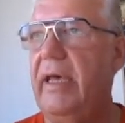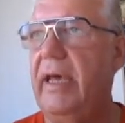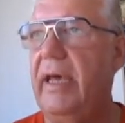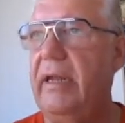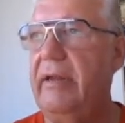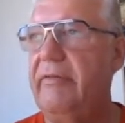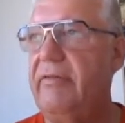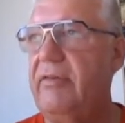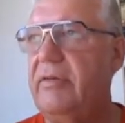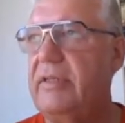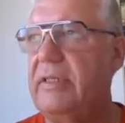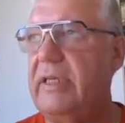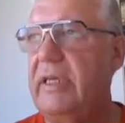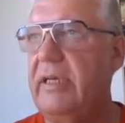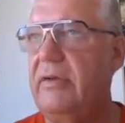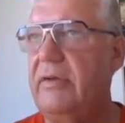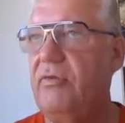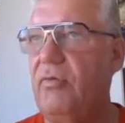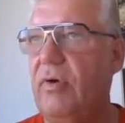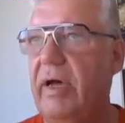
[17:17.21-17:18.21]
And if you
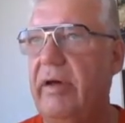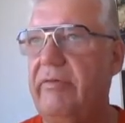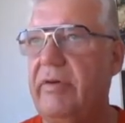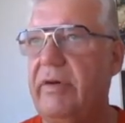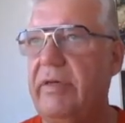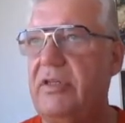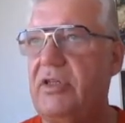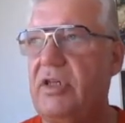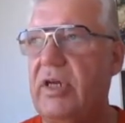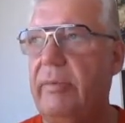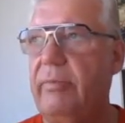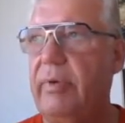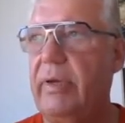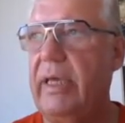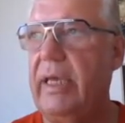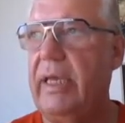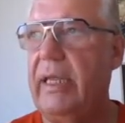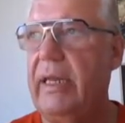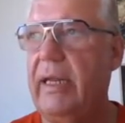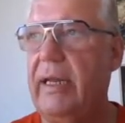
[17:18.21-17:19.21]
see a driver is
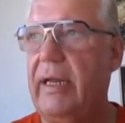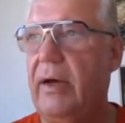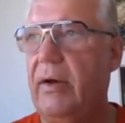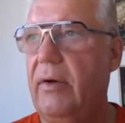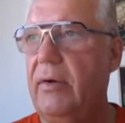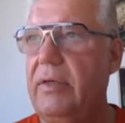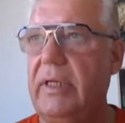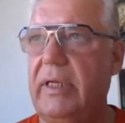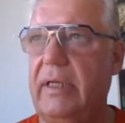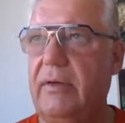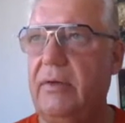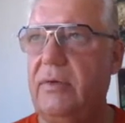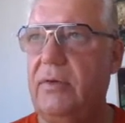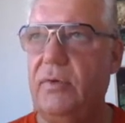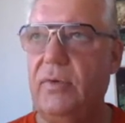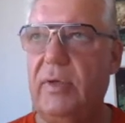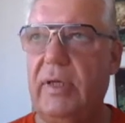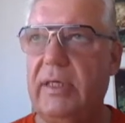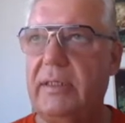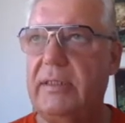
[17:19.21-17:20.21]
jumping in and out in
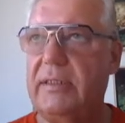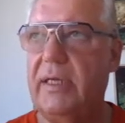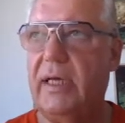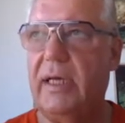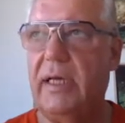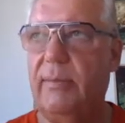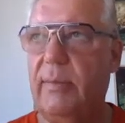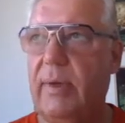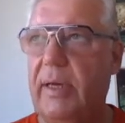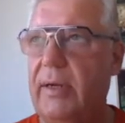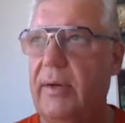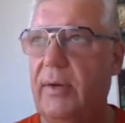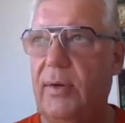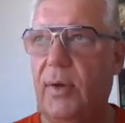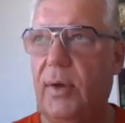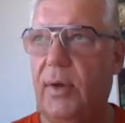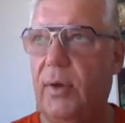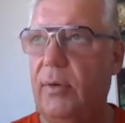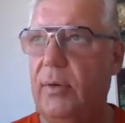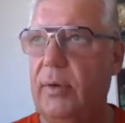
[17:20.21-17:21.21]
2 years' time, I don't
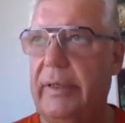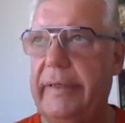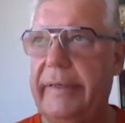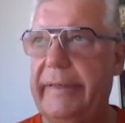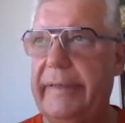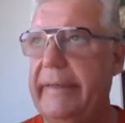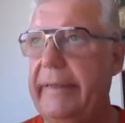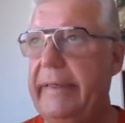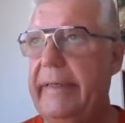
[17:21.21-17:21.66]
know,